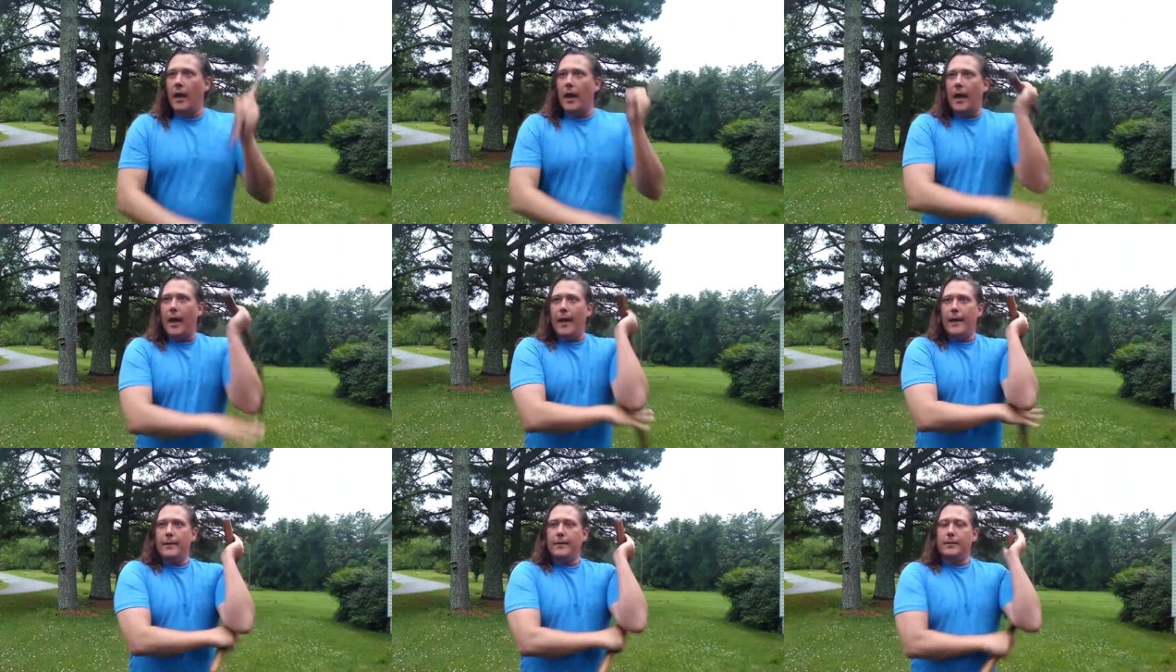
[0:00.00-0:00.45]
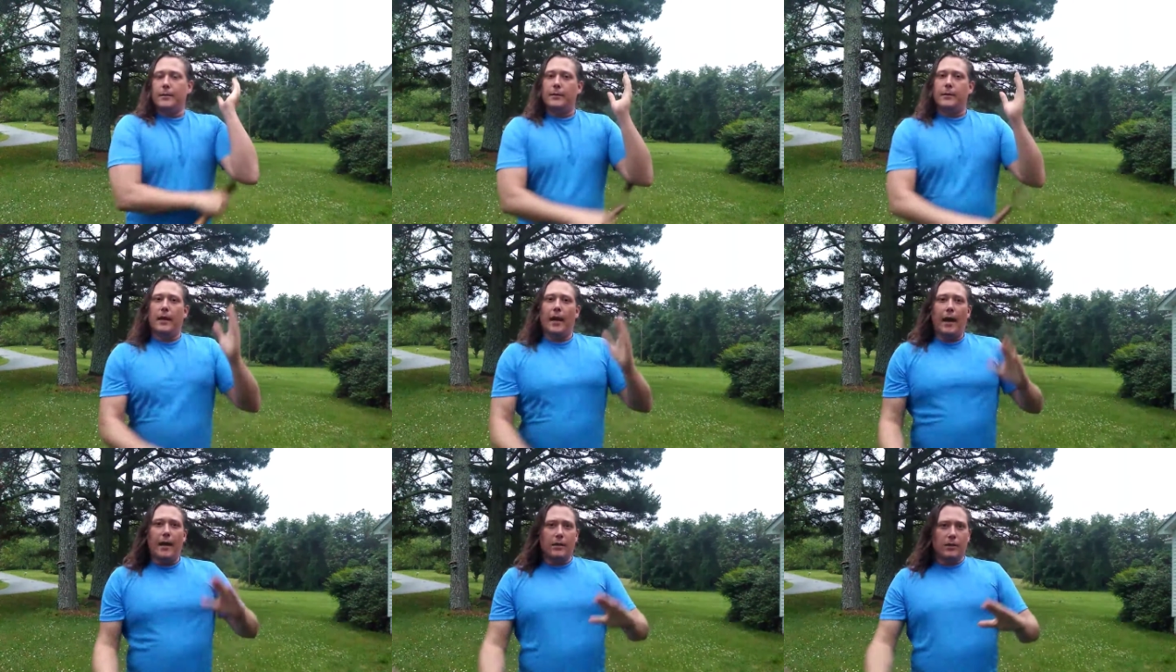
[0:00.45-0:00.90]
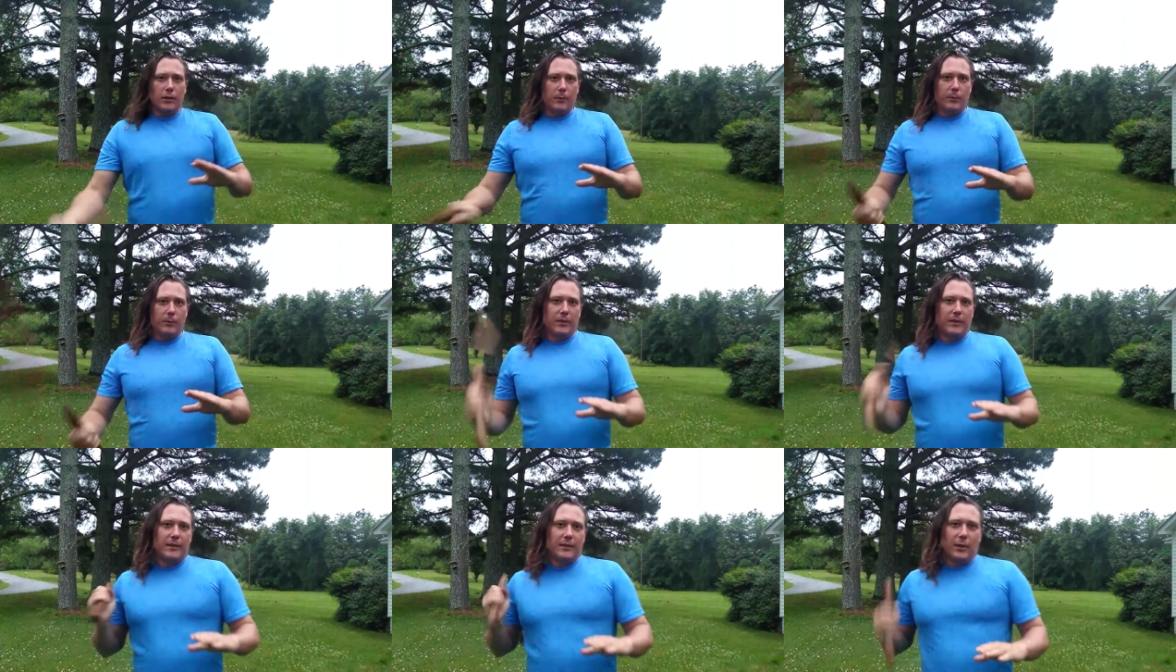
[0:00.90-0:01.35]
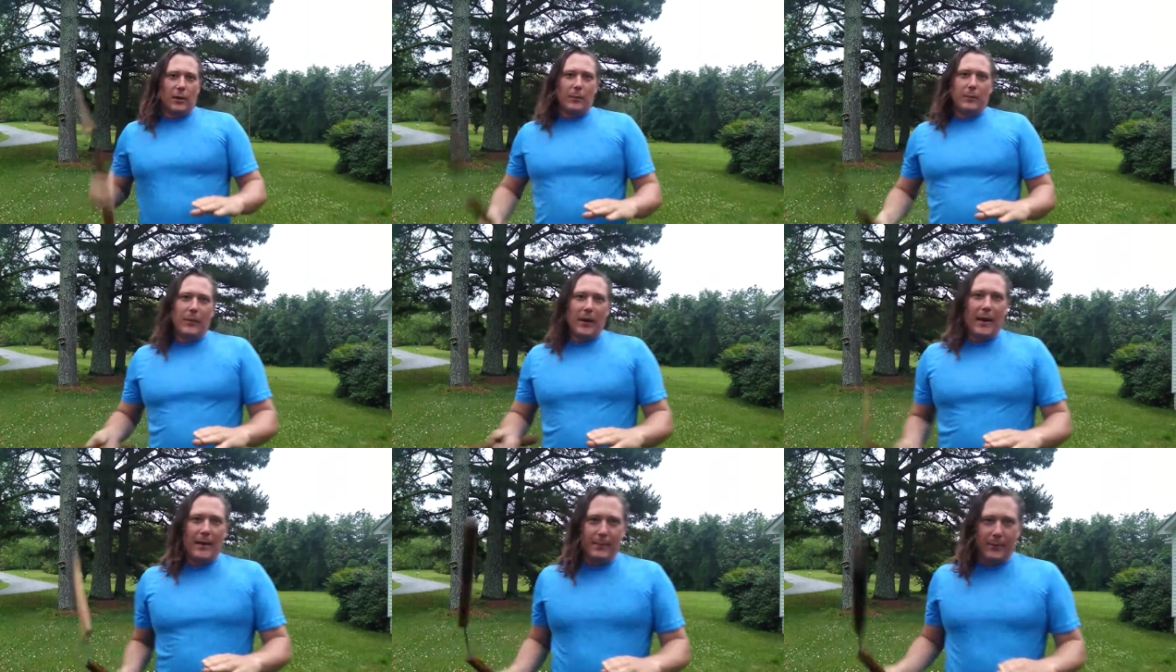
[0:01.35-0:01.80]
And they actually put this on
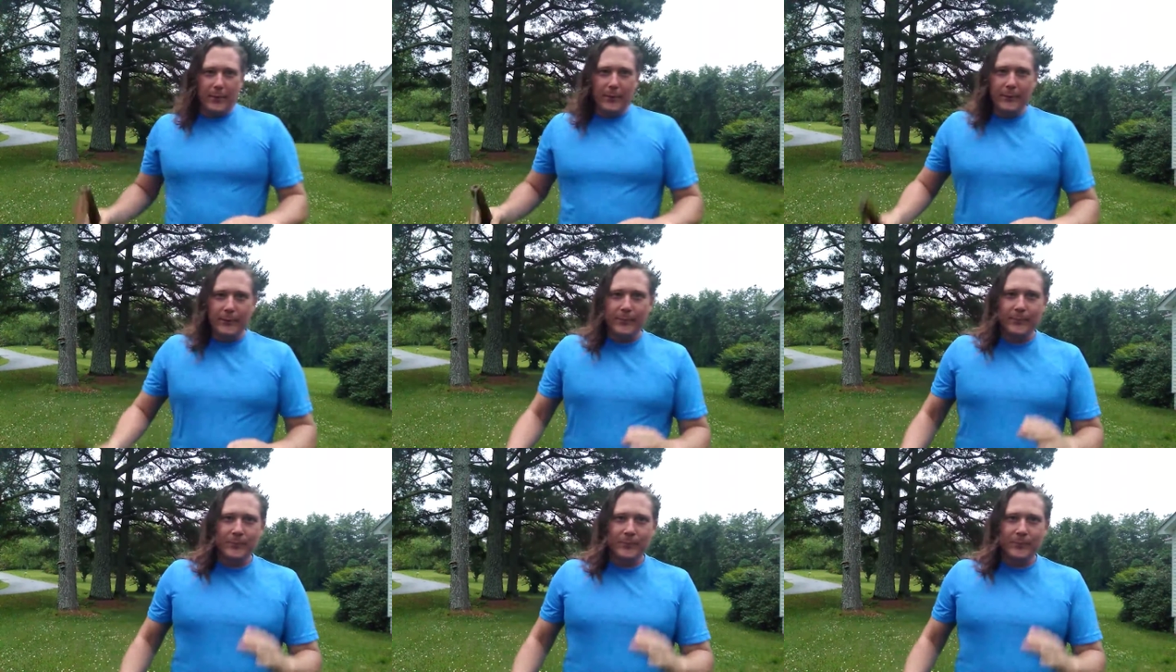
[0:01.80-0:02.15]
paper